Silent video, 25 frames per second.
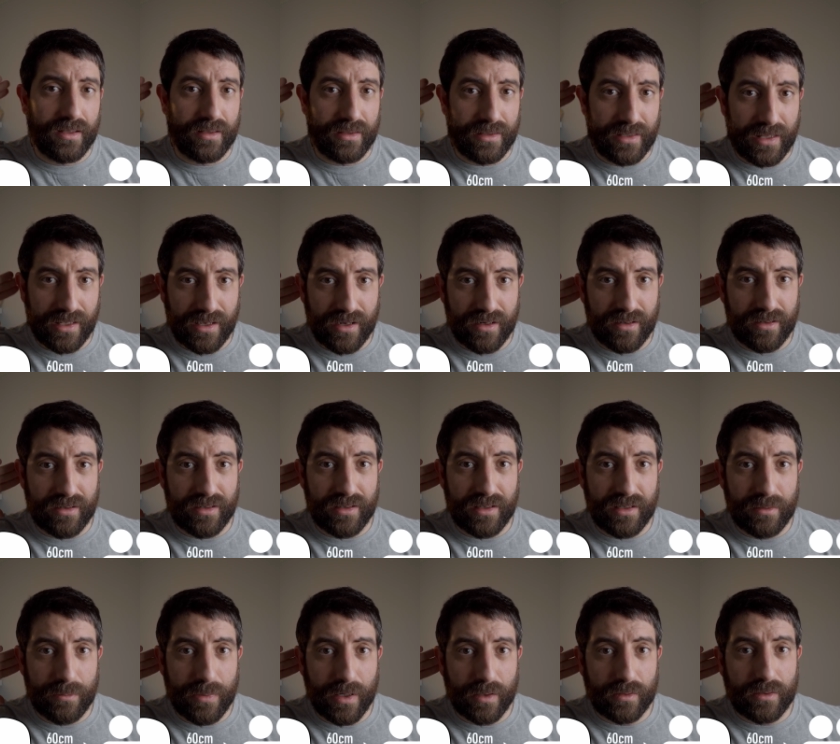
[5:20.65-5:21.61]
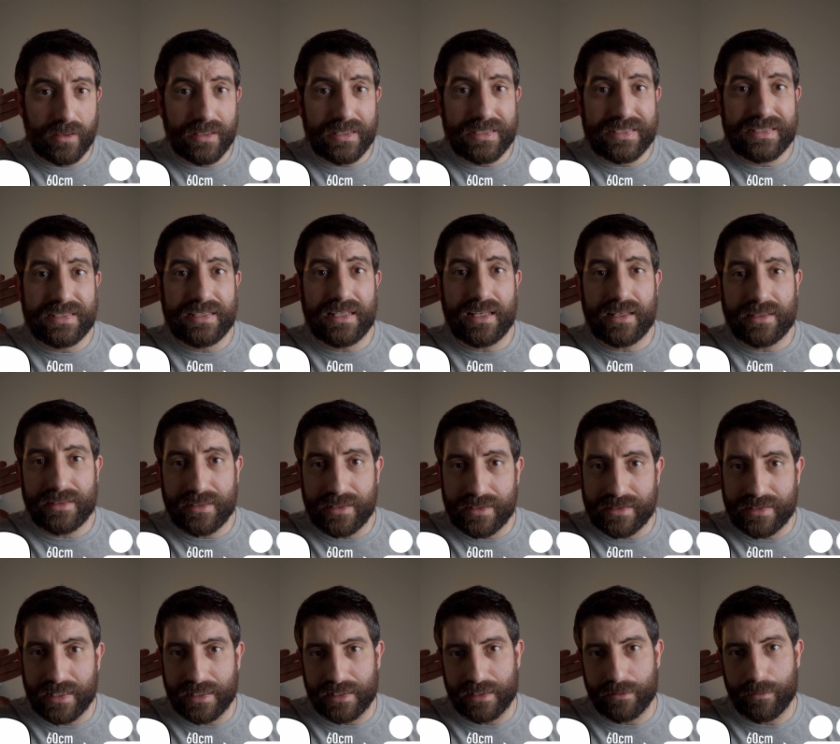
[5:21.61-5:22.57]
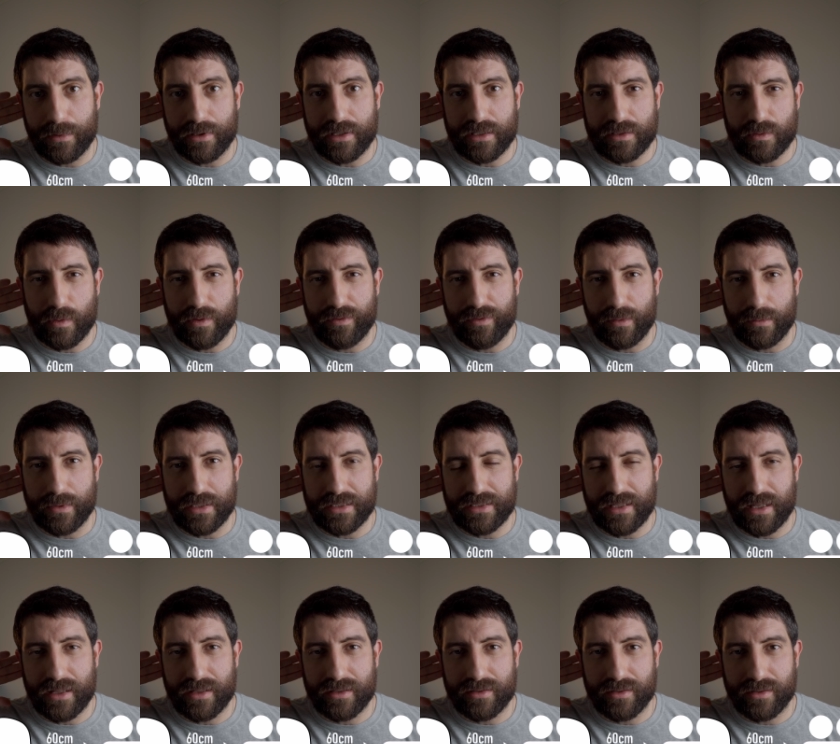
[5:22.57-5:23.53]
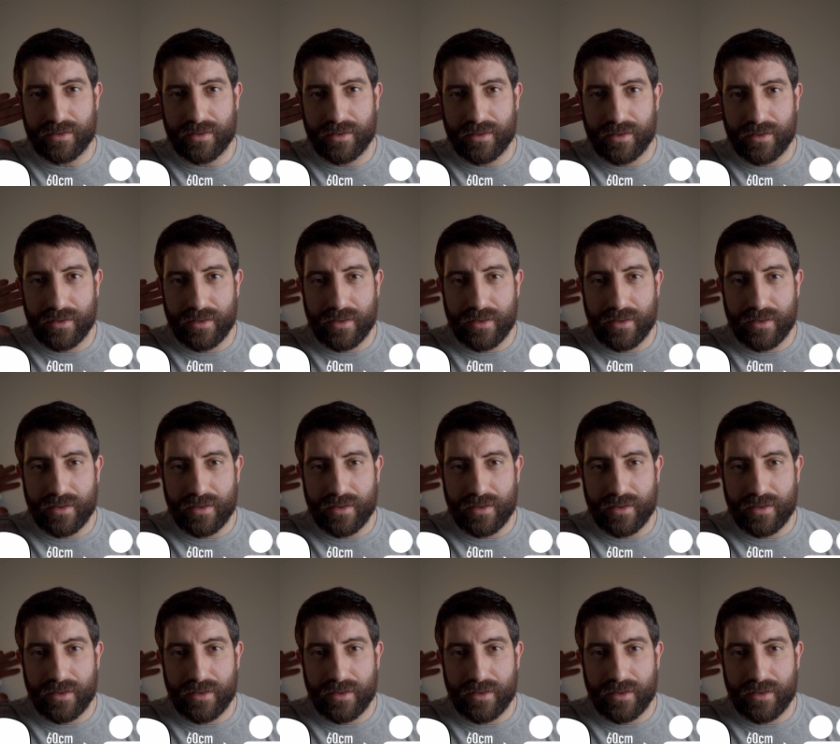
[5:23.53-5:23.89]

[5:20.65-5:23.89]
they are about 60 centimeters away from the sensor.